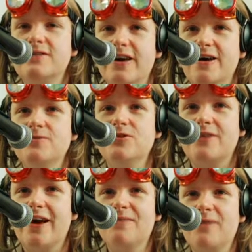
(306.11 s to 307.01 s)
Yep, you
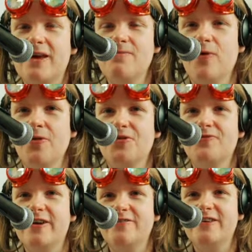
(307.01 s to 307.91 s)
can play more than
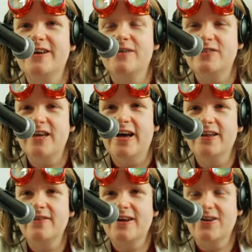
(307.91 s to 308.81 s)
50, and if it's
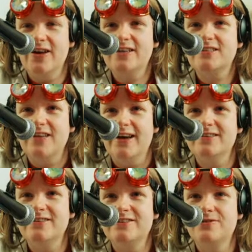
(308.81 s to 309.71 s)
anything like
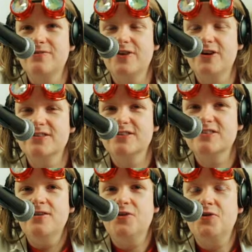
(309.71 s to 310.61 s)
standard
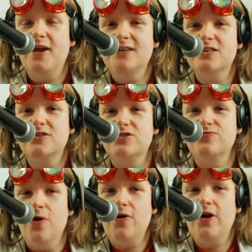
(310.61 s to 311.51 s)
UniVersus, you can actually just
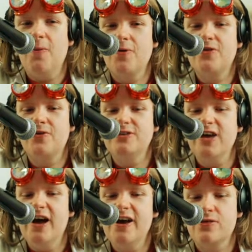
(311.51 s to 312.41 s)
rock up with your
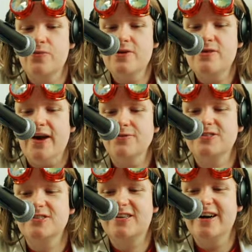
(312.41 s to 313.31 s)
entire
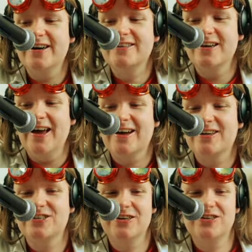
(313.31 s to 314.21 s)
3,000 card
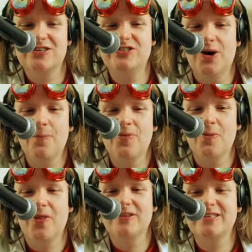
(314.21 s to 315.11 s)
collection and just dump them
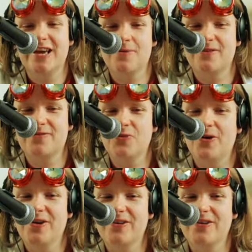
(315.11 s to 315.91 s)
on the table if you want.